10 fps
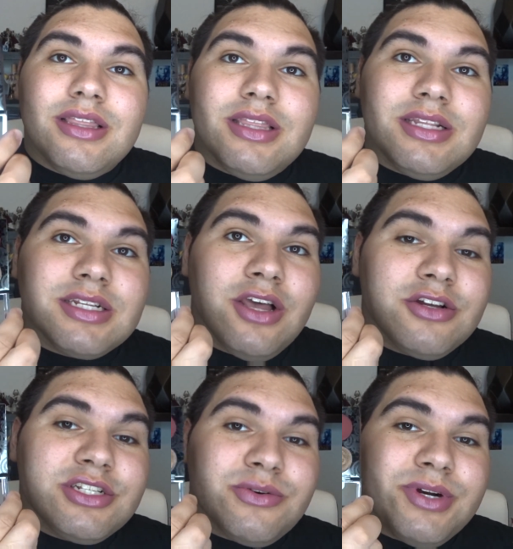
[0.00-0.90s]
This
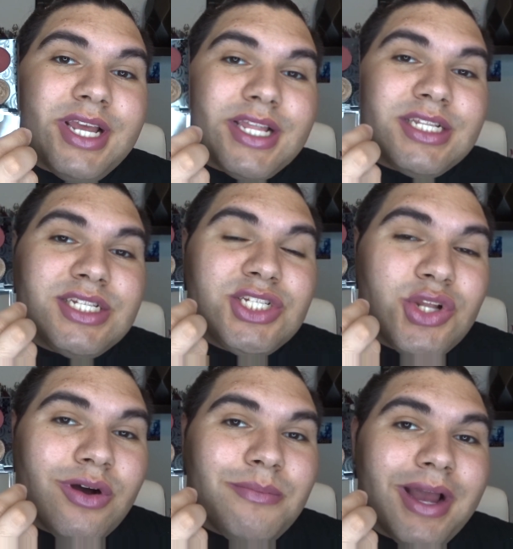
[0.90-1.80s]
color story is
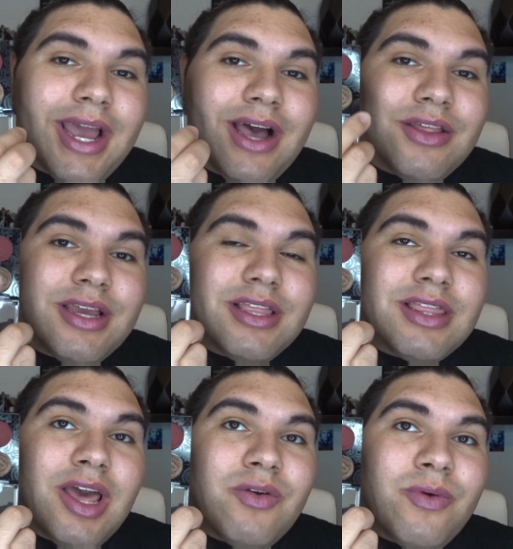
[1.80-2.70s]
so up my alley.
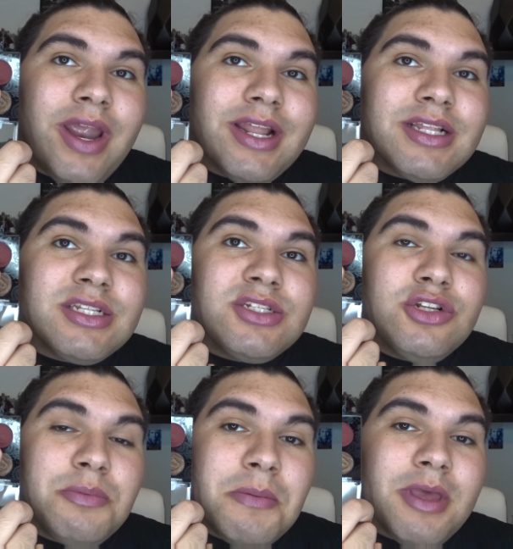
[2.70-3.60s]
That red is
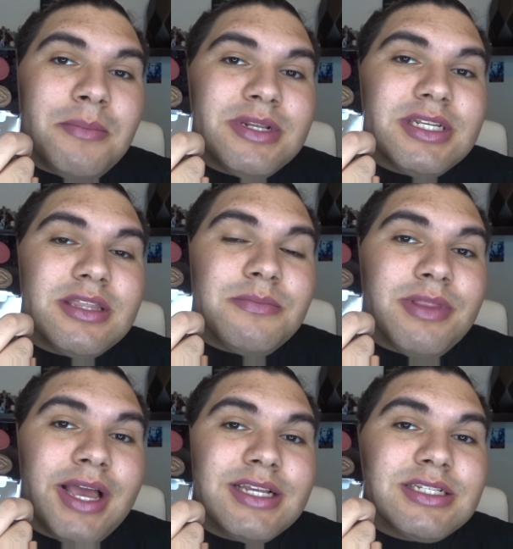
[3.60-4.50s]
super pigmented. The
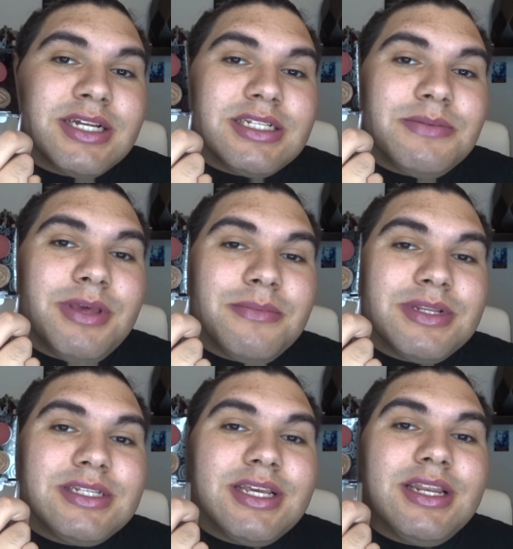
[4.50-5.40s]
black is nicely
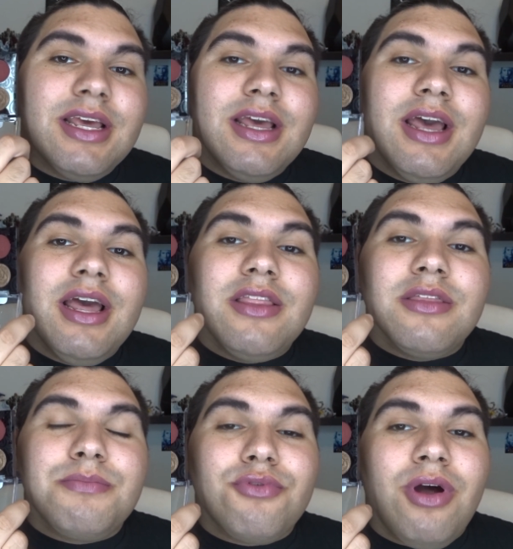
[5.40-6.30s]
pigmented.
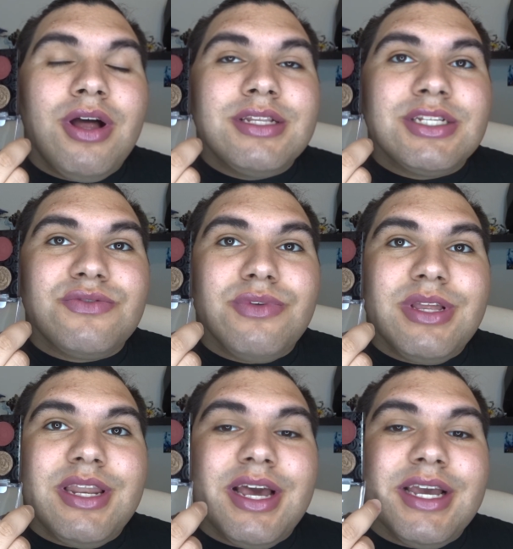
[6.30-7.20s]
The bronze is
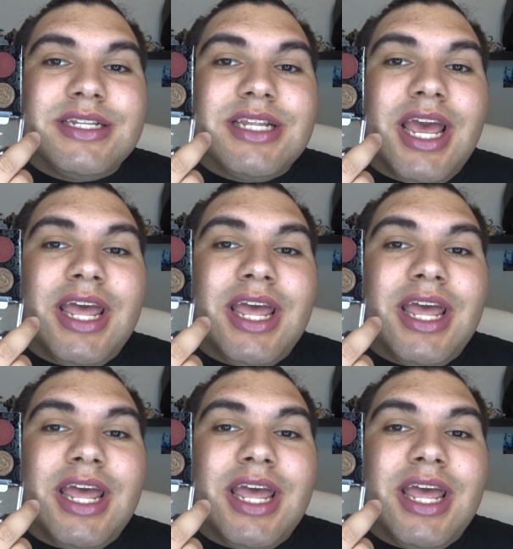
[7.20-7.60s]
really nice.